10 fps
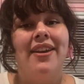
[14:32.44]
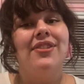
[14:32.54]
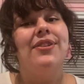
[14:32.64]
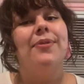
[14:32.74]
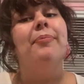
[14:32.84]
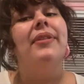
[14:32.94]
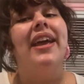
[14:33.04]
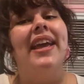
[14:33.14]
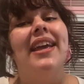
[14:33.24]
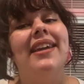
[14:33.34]
to
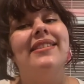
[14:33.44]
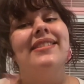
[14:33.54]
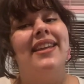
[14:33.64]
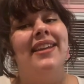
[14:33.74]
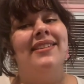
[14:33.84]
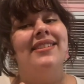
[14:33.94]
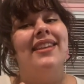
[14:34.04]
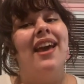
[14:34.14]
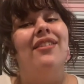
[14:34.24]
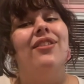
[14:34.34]
play and sing
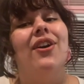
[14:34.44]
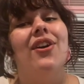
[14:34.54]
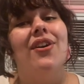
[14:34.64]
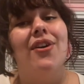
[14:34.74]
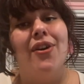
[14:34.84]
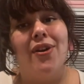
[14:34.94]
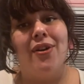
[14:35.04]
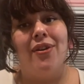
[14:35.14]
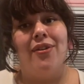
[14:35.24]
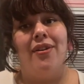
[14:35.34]

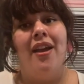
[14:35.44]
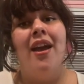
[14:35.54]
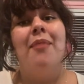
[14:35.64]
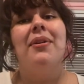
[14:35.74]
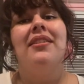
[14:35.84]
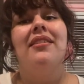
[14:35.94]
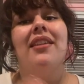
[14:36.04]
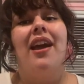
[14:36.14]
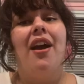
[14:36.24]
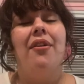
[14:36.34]
together, but
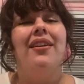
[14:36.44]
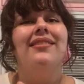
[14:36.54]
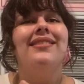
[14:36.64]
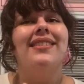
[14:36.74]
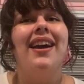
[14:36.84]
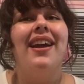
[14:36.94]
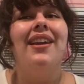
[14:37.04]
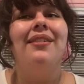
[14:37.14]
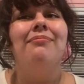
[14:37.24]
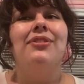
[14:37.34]
now it's
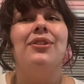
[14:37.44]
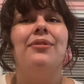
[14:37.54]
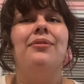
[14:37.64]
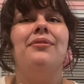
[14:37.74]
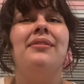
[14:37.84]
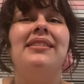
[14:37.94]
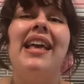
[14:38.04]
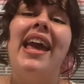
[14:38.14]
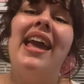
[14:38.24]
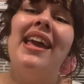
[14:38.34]
time to
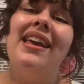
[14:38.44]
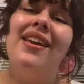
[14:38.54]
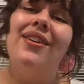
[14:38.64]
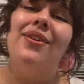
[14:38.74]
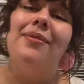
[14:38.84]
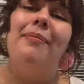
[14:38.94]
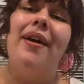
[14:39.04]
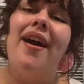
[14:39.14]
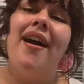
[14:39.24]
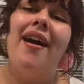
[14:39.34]
say
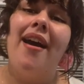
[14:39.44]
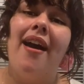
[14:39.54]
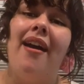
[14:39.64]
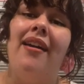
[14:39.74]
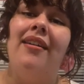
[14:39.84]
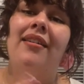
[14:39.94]
goodbye.